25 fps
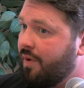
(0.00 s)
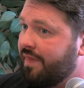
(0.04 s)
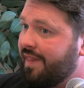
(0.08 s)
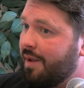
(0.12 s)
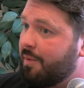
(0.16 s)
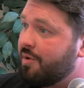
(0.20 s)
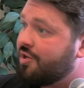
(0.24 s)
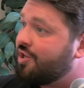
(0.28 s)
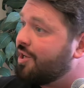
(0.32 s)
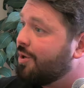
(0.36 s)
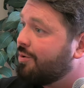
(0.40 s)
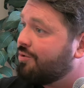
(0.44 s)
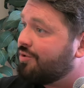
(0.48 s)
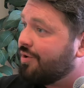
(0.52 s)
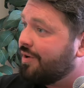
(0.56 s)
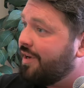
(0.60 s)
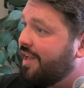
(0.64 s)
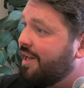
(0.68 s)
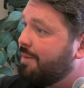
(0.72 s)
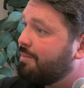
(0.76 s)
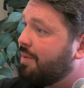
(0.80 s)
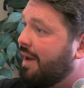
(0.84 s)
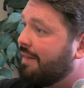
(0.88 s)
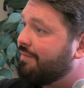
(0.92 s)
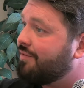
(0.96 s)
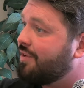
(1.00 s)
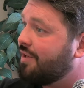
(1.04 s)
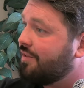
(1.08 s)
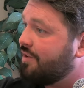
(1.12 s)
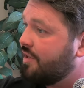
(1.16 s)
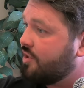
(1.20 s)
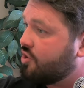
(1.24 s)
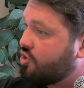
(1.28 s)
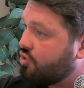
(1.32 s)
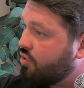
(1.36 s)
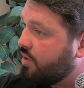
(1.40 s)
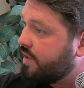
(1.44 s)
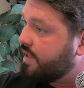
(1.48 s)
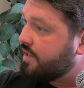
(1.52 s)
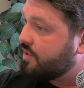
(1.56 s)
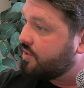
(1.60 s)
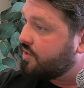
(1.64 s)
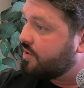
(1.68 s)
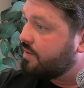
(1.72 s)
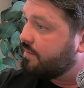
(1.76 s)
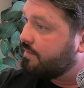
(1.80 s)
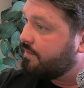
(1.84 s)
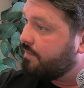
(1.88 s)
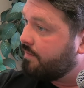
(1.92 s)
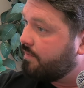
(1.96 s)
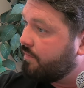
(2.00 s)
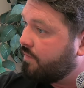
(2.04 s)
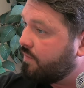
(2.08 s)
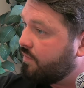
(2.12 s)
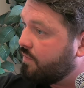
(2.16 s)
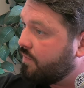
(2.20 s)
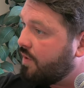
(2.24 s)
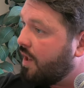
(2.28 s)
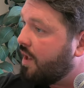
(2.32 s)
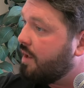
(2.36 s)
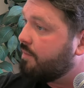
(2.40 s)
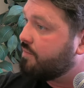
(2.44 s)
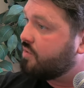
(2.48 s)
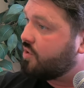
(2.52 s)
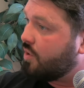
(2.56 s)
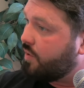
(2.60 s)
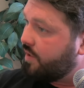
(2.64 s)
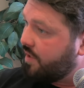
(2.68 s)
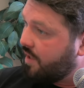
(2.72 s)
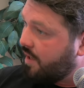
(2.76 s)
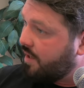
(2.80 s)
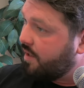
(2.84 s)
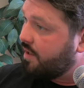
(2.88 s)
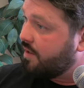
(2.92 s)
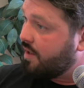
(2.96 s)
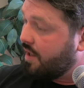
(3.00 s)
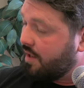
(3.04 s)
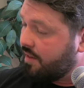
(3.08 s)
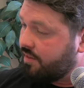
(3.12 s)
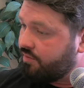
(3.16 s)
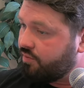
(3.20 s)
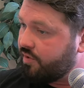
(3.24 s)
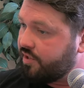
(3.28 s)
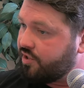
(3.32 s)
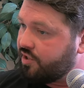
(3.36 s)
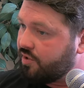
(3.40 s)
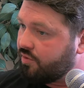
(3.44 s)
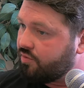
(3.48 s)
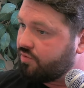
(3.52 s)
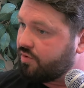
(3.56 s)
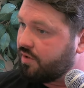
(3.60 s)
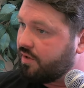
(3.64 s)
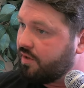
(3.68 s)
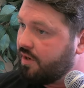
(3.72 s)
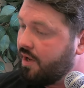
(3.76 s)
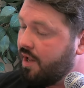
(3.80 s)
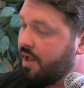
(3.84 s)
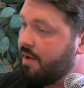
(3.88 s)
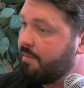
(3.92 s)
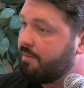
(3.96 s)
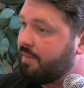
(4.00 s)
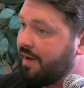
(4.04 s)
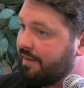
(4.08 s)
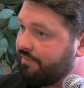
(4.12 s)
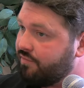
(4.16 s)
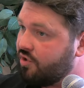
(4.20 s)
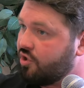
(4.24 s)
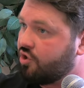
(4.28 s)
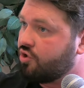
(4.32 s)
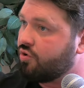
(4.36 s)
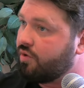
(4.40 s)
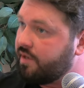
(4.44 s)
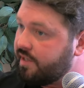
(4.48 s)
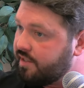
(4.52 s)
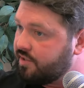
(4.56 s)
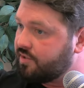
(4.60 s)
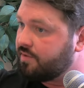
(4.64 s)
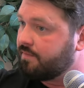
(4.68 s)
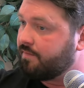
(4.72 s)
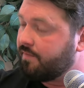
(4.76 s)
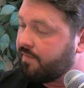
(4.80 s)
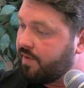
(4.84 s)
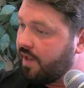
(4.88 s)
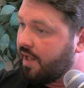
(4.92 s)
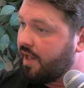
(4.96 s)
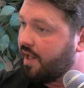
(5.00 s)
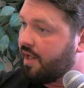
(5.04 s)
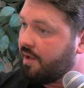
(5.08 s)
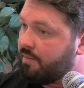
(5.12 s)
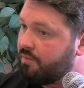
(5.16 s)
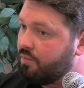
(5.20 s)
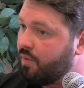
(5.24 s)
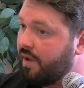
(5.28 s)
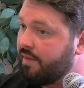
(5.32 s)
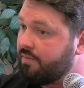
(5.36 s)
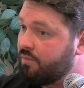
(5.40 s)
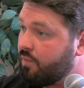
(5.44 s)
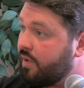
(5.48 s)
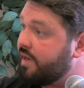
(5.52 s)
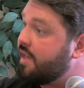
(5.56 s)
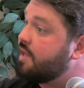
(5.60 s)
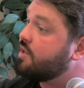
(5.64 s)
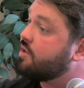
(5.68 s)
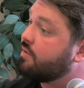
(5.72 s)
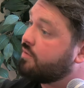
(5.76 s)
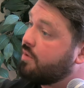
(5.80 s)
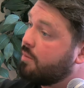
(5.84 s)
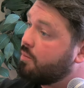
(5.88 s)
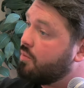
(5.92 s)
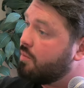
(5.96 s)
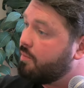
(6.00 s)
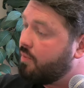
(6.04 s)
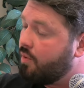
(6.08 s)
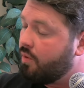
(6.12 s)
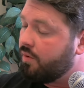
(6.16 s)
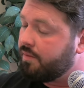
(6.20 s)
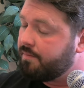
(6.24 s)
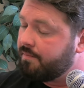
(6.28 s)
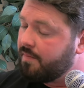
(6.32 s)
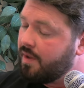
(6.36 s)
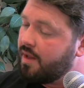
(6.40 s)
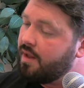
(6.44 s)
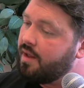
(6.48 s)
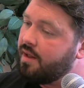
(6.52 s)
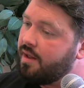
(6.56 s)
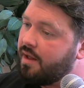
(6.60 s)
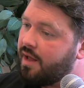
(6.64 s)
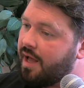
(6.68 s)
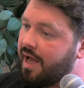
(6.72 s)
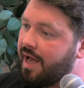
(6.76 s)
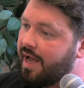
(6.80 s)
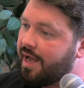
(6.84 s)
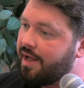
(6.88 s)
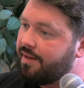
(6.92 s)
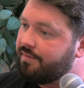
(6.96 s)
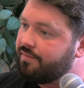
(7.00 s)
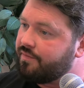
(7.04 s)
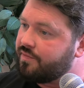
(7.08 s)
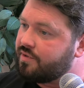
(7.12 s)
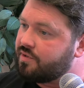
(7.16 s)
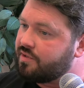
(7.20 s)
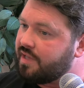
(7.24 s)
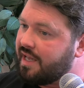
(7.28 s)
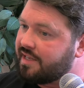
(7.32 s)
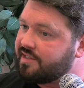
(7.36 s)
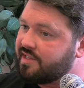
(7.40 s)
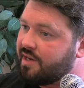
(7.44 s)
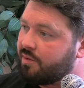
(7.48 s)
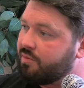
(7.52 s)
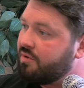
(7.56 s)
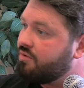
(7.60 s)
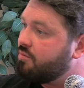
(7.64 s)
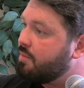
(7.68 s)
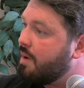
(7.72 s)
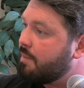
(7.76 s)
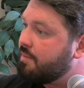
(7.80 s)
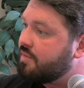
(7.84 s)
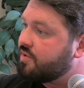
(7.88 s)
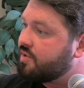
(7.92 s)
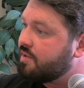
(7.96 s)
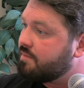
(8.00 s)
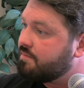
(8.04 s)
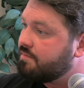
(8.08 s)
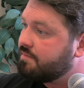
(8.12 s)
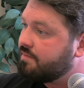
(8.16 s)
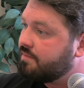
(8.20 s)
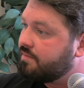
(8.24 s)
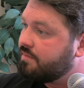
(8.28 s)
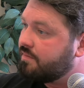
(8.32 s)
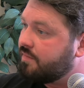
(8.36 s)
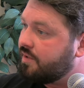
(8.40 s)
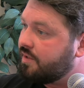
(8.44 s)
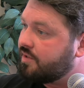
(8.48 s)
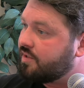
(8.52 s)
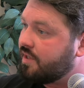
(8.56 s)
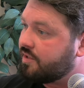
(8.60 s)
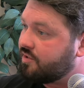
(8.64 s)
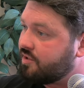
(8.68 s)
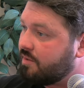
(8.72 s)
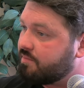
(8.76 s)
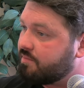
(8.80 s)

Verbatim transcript: when they were children, he planted these trees. Um, so he, had uh, three children planted trees um, when, when each of them were born. And that's how he remembers him. He said,